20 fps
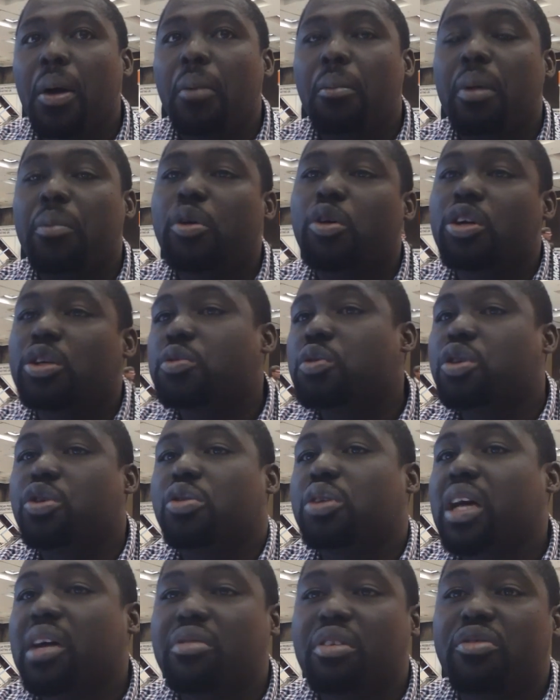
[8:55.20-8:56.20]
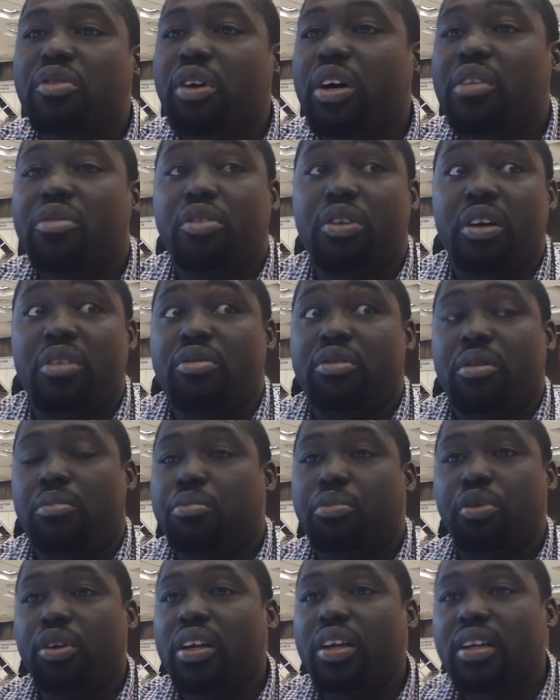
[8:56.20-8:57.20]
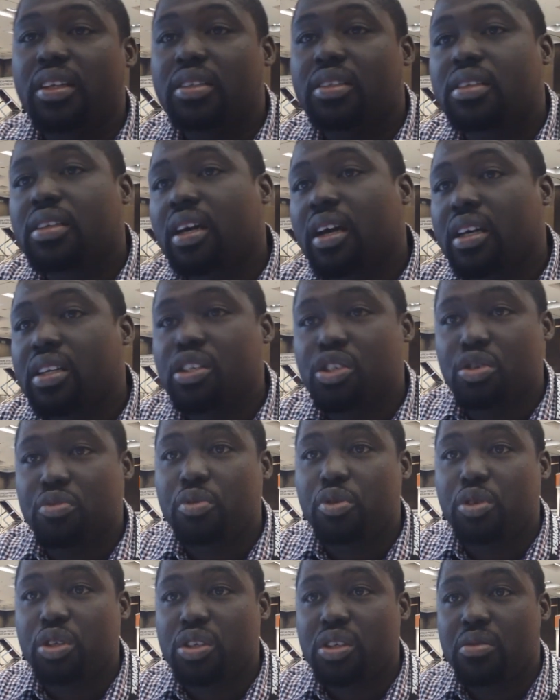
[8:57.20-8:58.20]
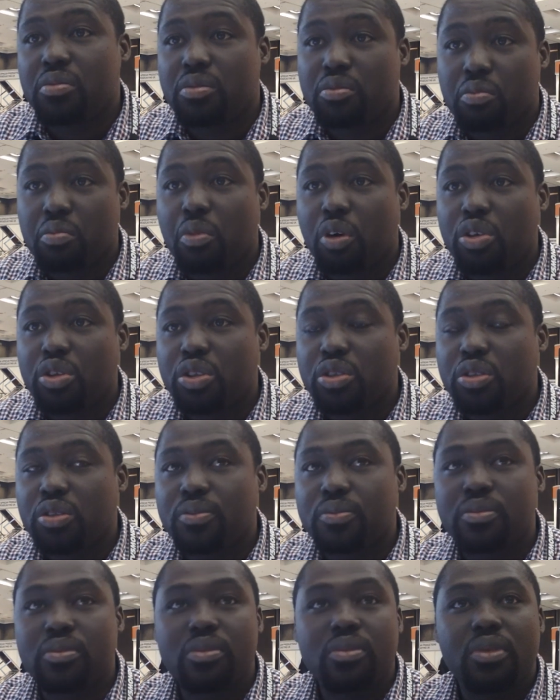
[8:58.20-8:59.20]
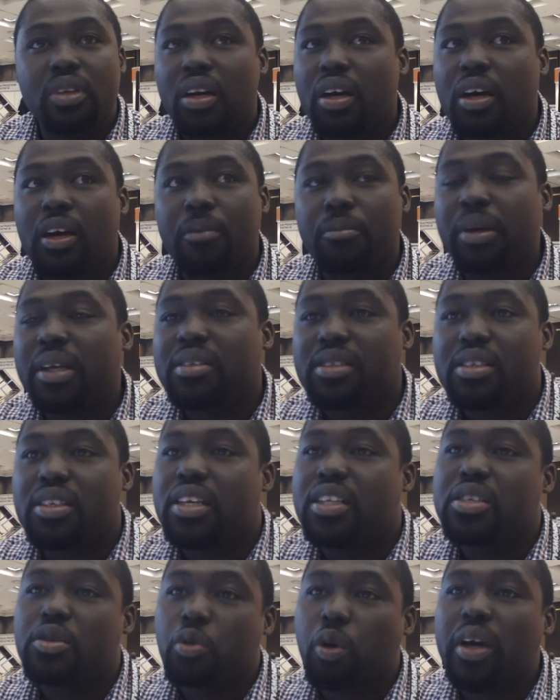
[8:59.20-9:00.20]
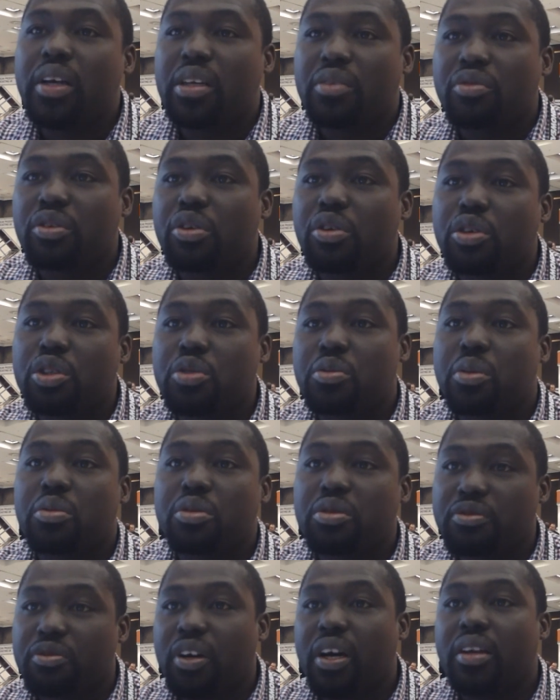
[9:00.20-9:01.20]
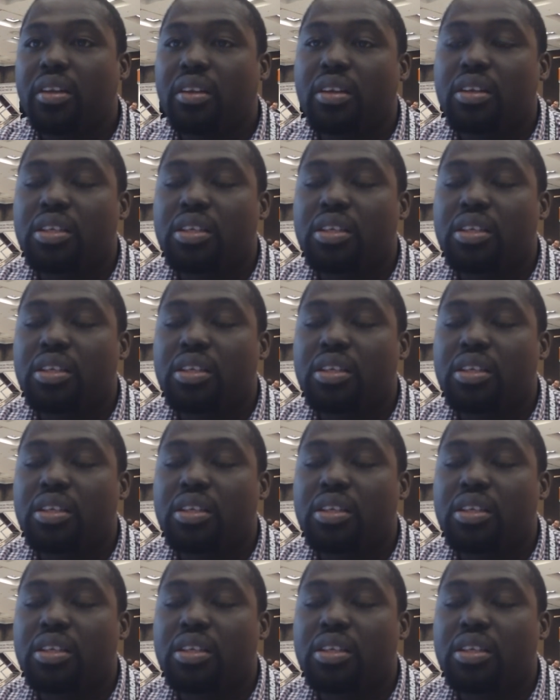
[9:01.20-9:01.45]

But because we don't have a very, very brilliant distribution model, it's quite difficult to find these.